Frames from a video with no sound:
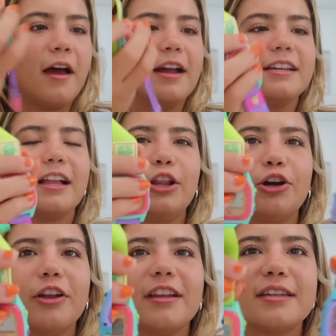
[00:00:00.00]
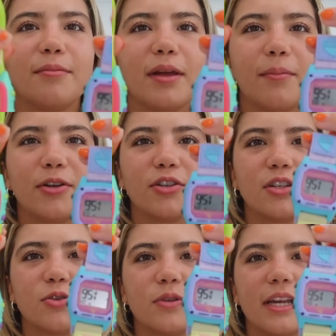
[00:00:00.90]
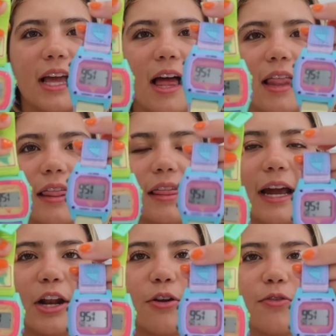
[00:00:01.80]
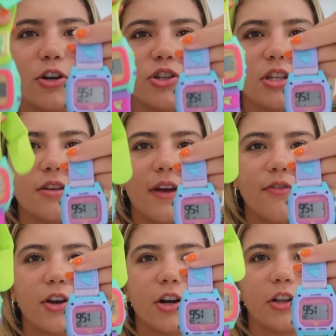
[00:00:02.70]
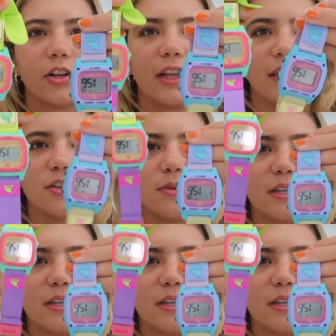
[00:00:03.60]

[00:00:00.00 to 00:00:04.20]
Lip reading: literally the same thing, but just this one's like lighter versions of every color. Like, this one